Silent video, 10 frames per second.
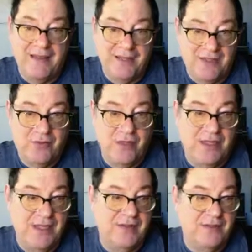That's what
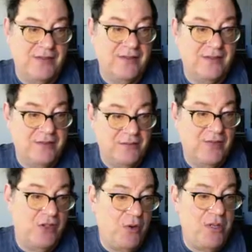it is. You
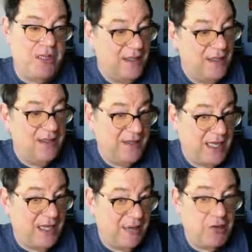want to know what
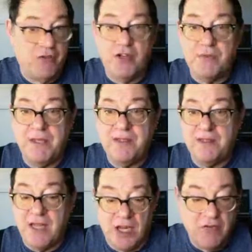taking up your cross means?
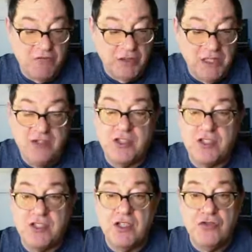It's not a
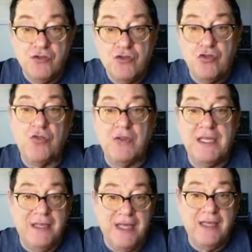religious jewelry
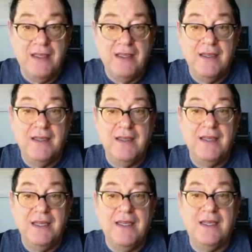thing,
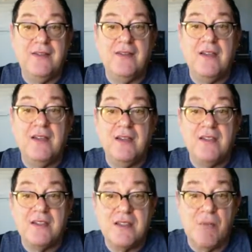it is
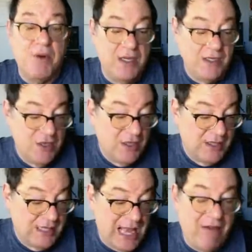someone
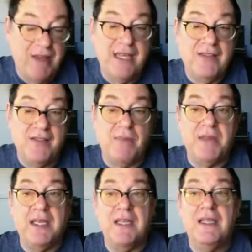carrying
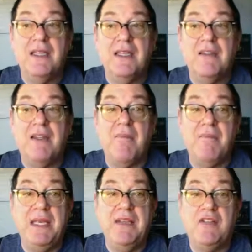something that
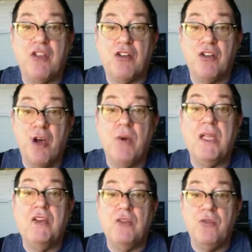means they're
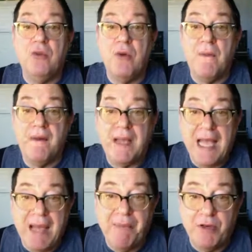going to
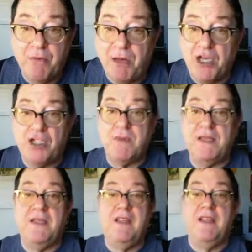capital
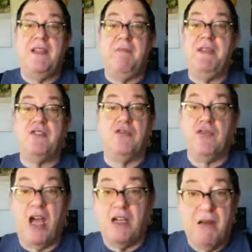punishment. That means they're
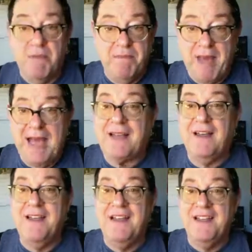not coming back.
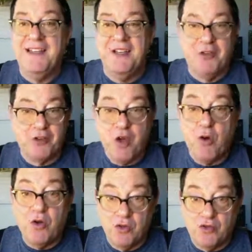Uh, they're
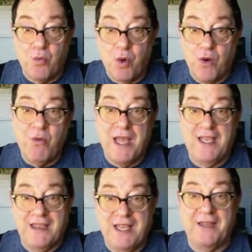going, it's a one
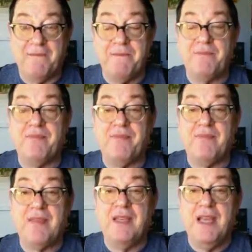way thing.
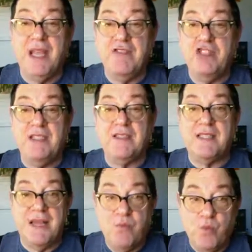And Jesus
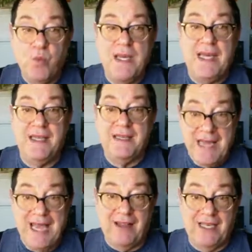said, We
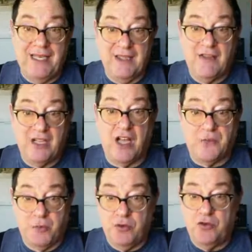daily in
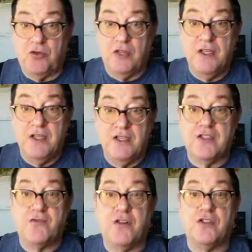Gospel Luke,
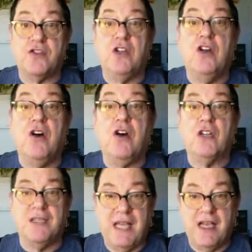this verse, are
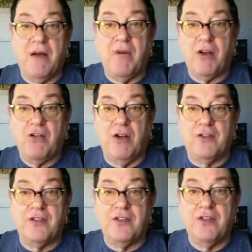to take up our
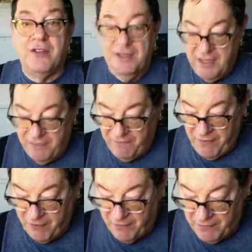cross and
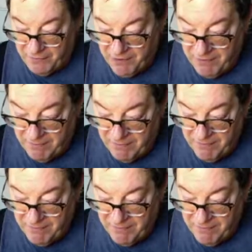follow after him.